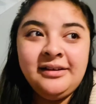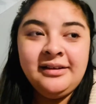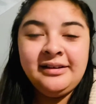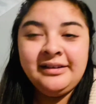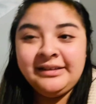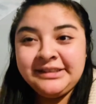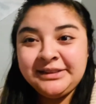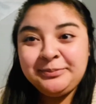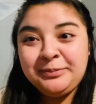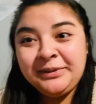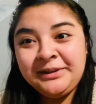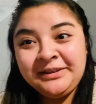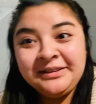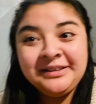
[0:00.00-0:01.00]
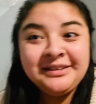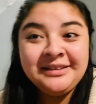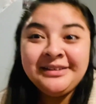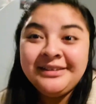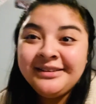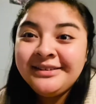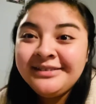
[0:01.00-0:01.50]
It's been
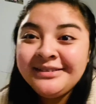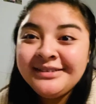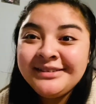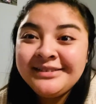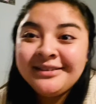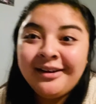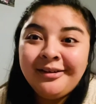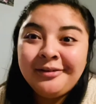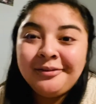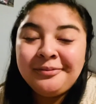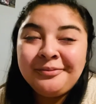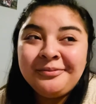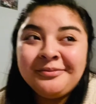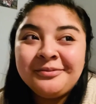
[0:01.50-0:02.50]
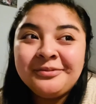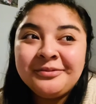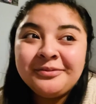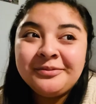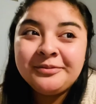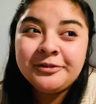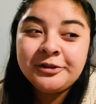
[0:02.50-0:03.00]

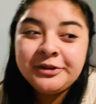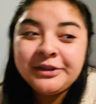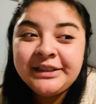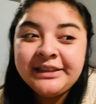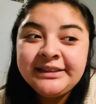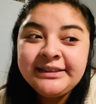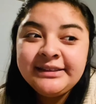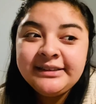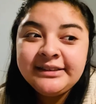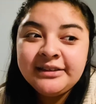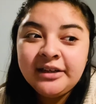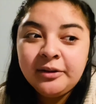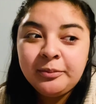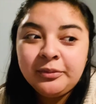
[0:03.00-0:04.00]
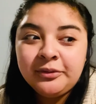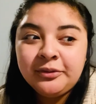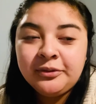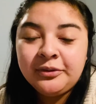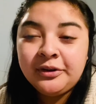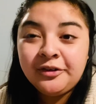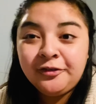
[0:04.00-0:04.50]
some crazy
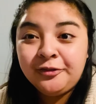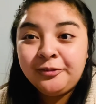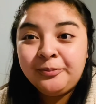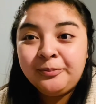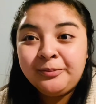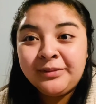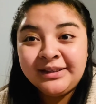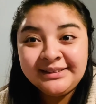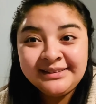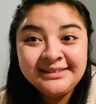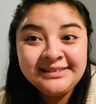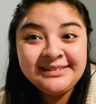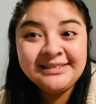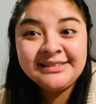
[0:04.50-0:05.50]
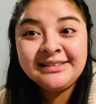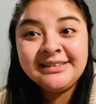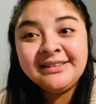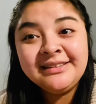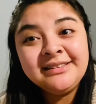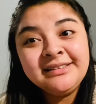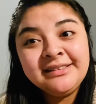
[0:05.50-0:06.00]
couple of months.
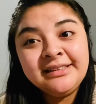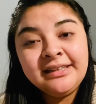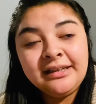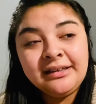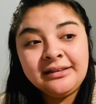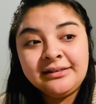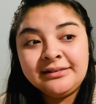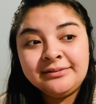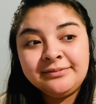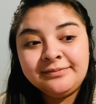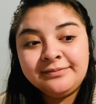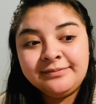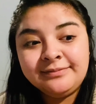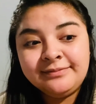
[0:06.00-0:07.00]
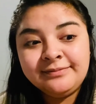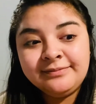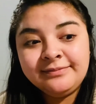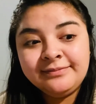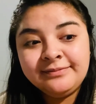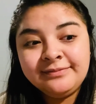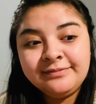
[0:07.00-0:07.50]

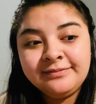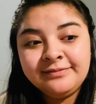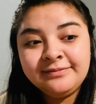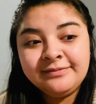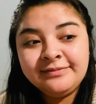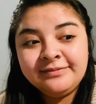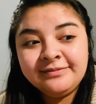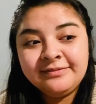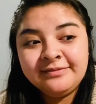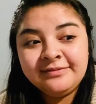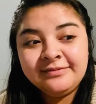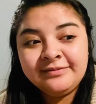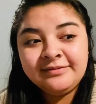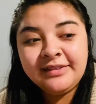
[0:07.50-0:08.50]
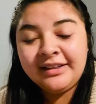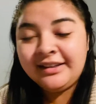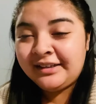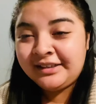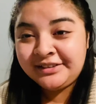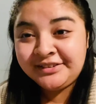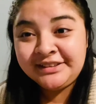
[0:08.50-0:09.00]
A lot
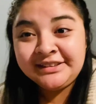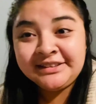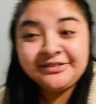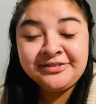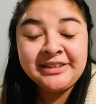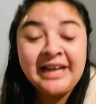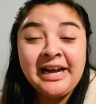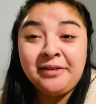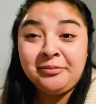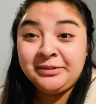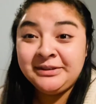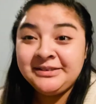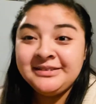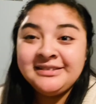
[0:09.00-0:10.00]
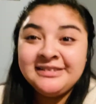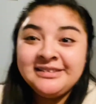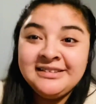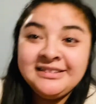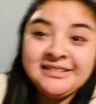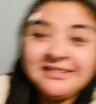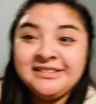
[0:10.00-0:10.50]
of things have happened.
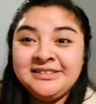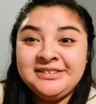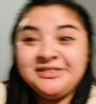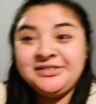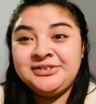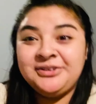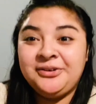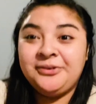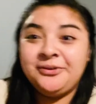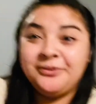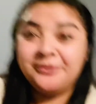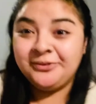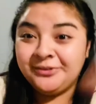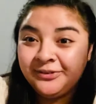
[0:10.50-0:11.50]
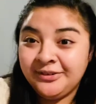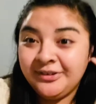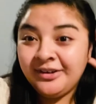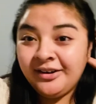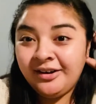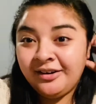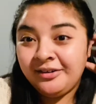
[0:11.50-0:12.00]
So
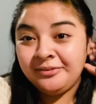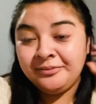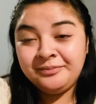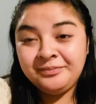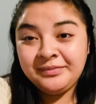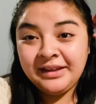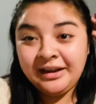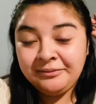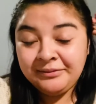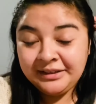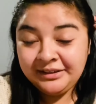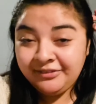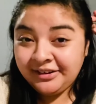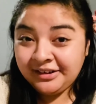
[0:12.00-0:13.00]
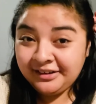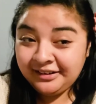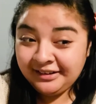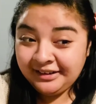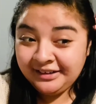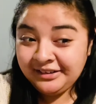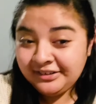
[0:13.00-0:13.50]
I'm not even gonna lie
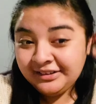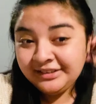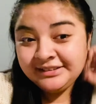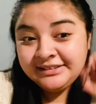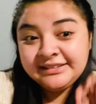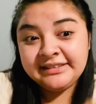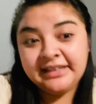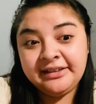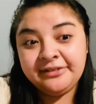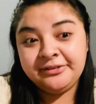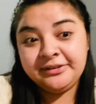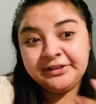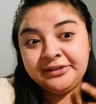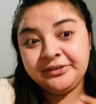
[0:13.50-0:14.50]
to you guys. I am